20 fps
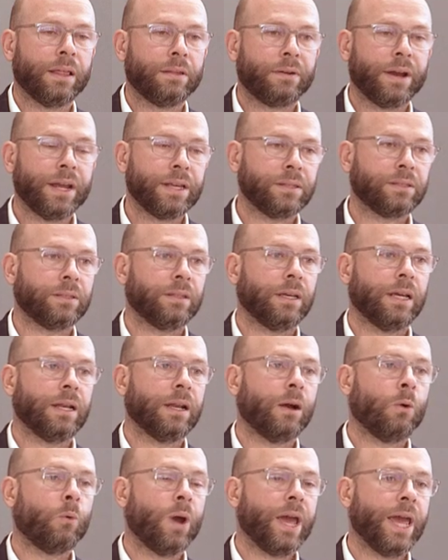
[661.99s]
addressed
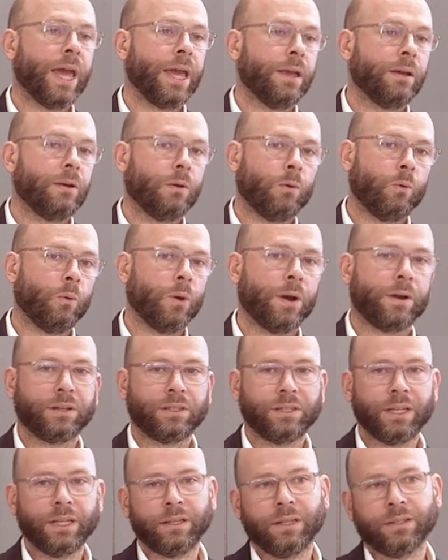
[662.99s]
in a way where
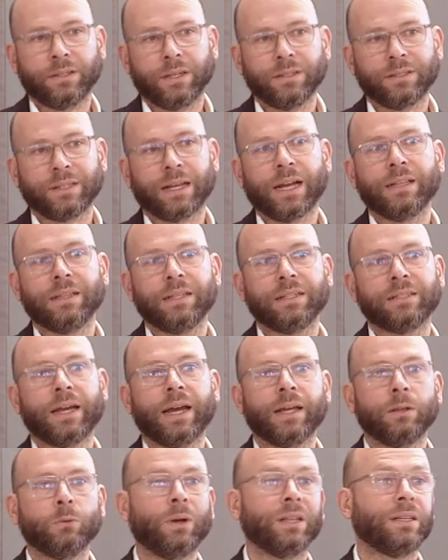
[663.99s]
citizens can
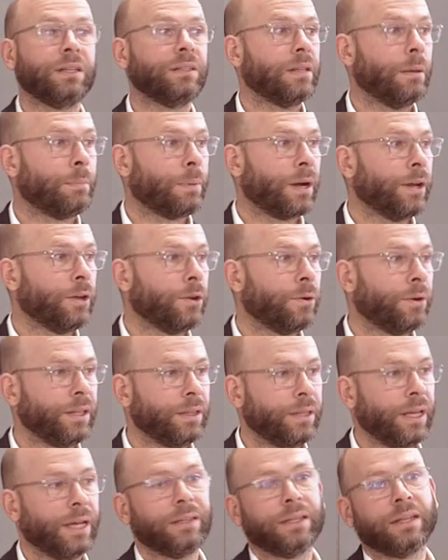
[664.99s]
decide what is the
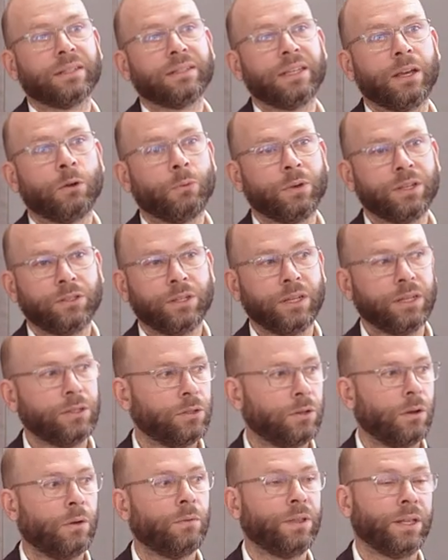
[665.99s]
priority and the
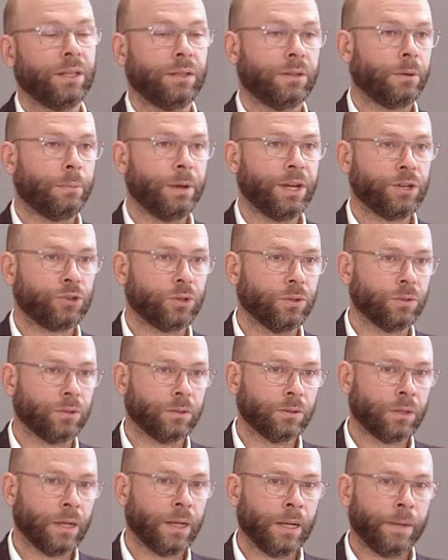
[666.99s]
sequences of the intervention.
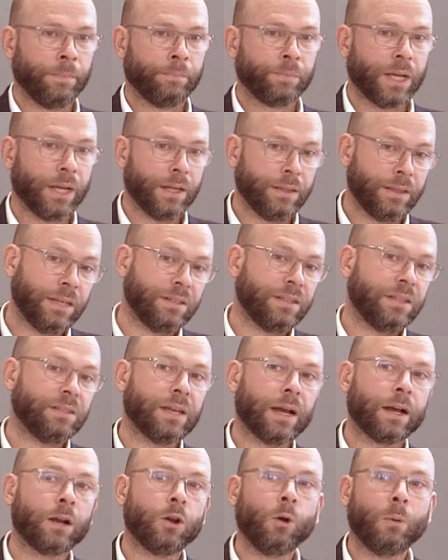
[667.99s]
This
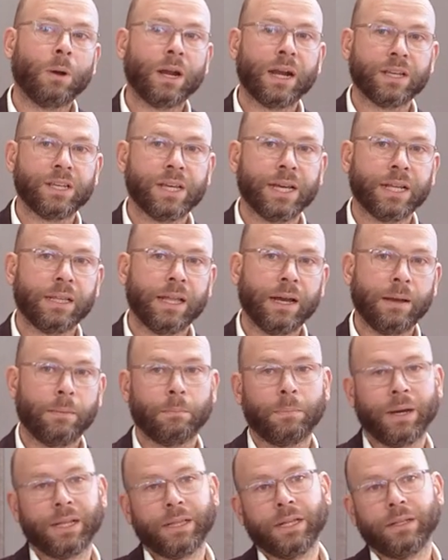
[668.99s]
is a global agenda,
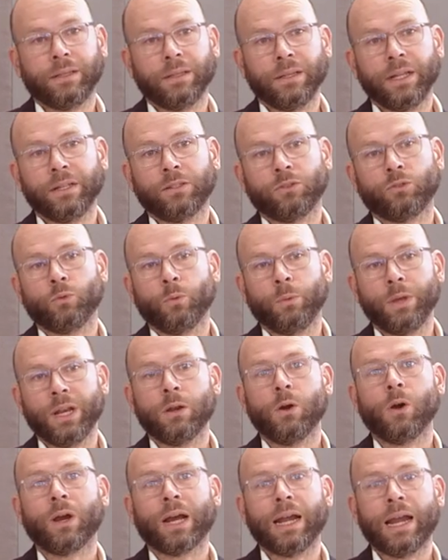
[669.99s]
but it needs to be
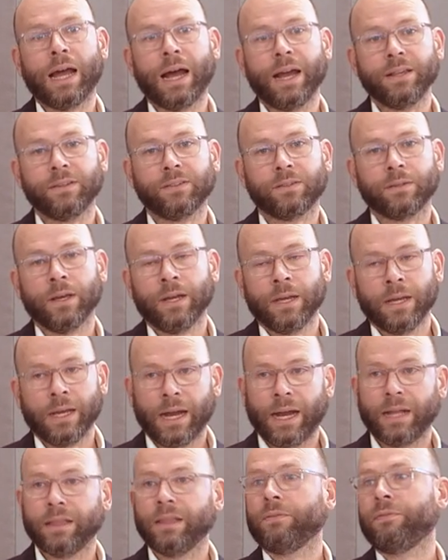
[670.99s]
localized.
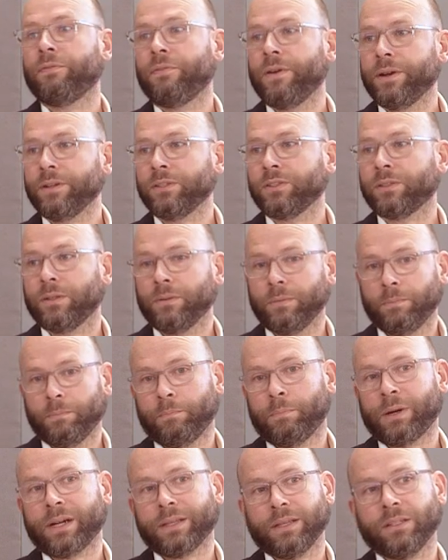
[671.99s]
And the first
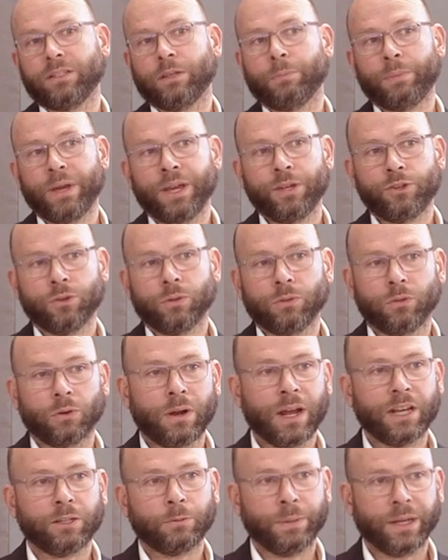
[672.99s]
participation
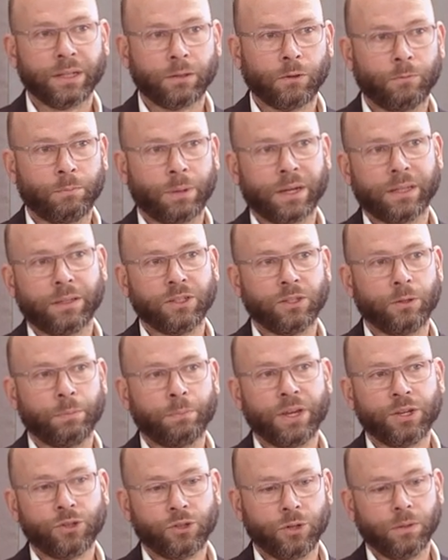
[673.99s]
or aspect of
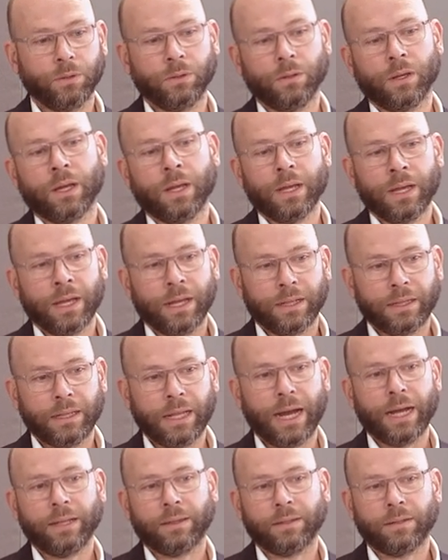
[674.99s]
participation
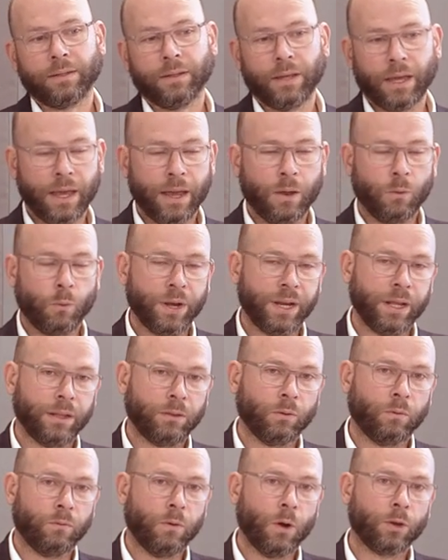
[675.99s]
that uh, we
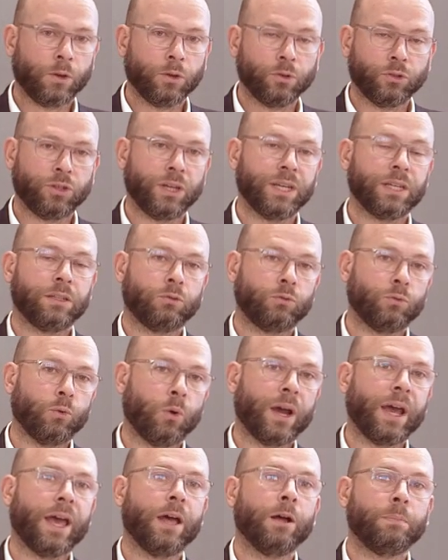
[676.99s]
need to focus is to
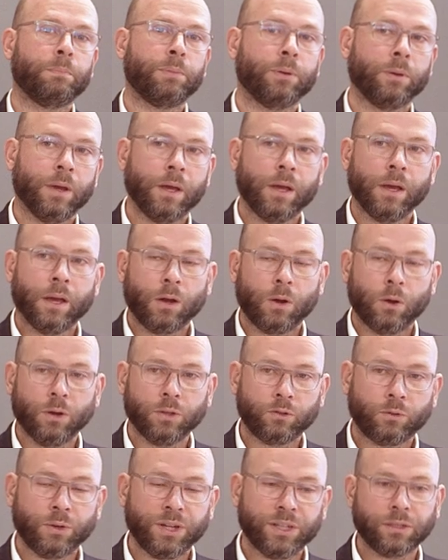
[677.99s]
help
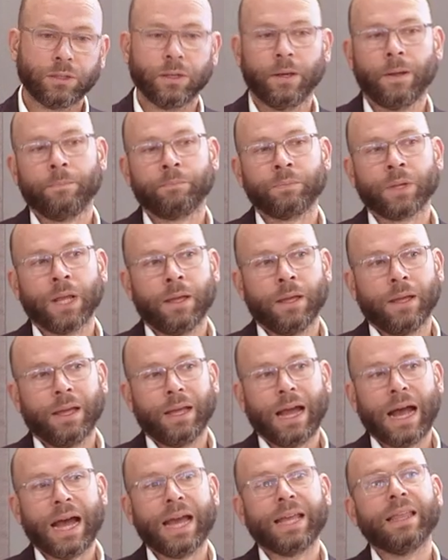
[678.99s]
countries
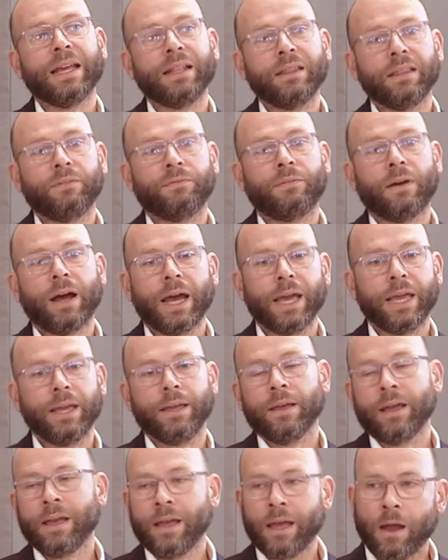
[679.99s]
identify
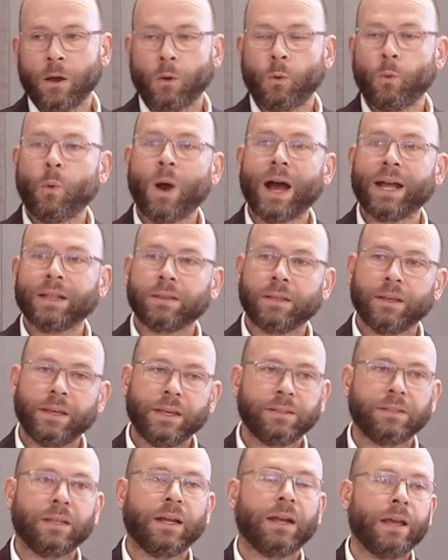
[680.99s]
what
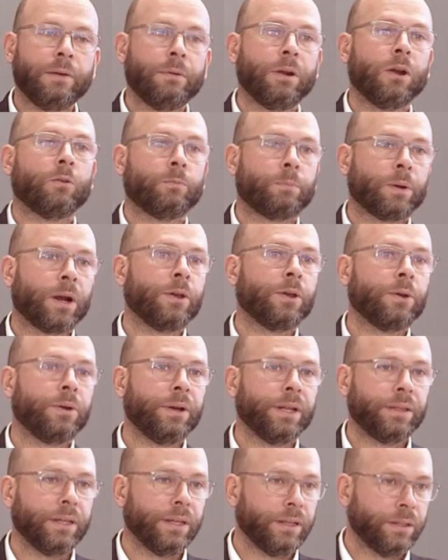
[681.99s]
is the level of
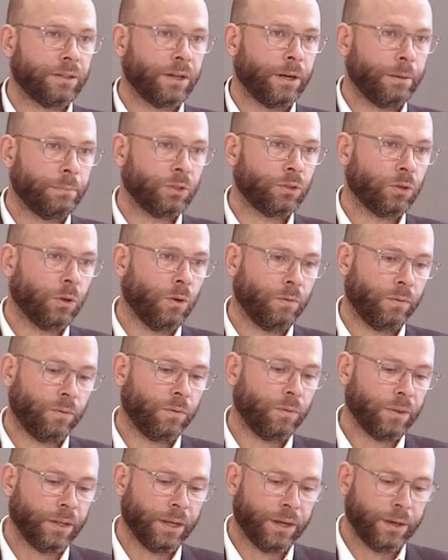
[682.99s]
priority in terms of
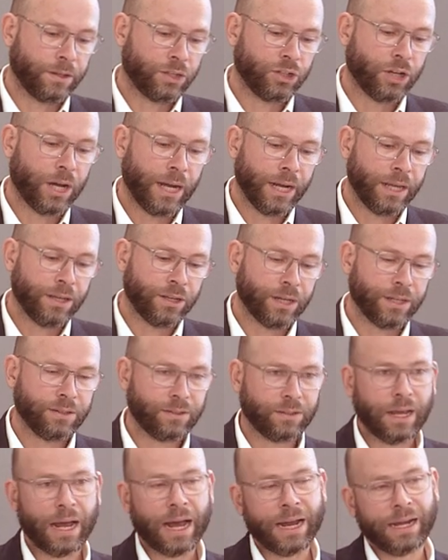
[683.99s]
their
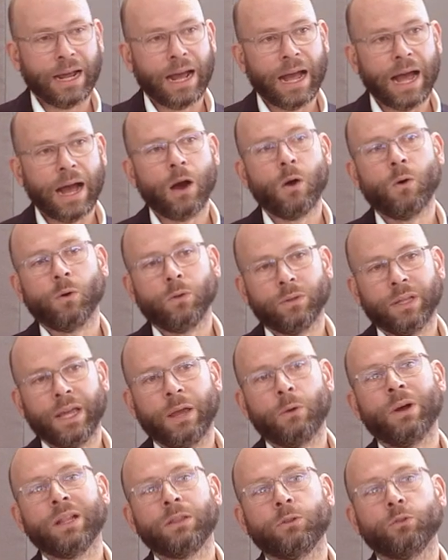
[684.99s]
challenges and how
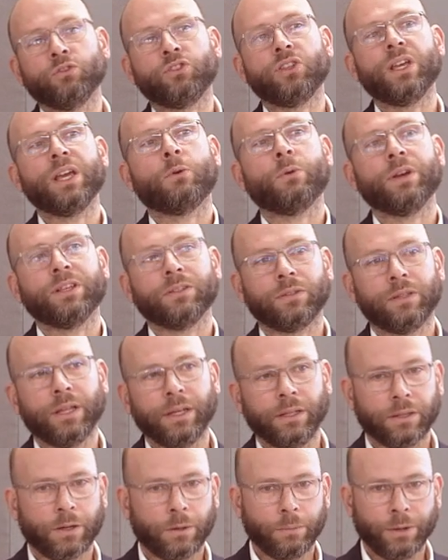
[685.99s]
they want to sequence the
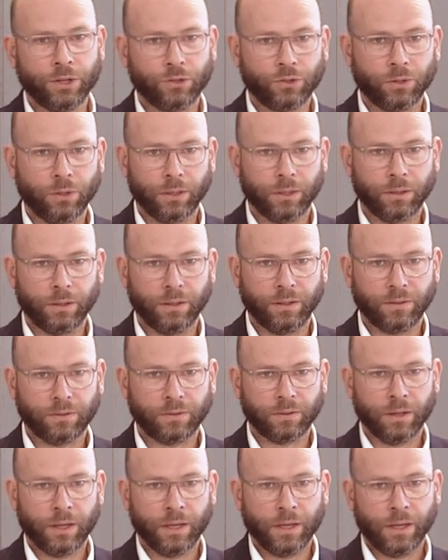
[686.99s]
intervention on
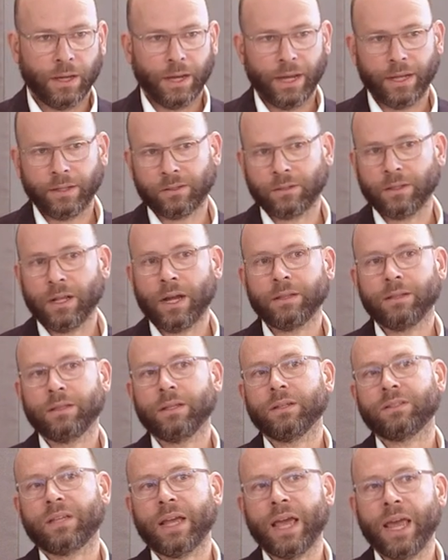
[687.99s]
this. It's not
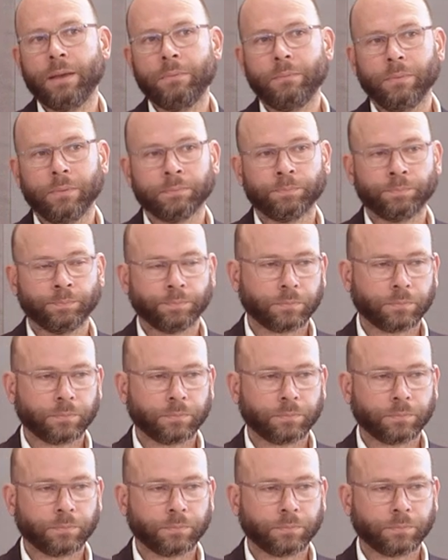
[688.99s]
the same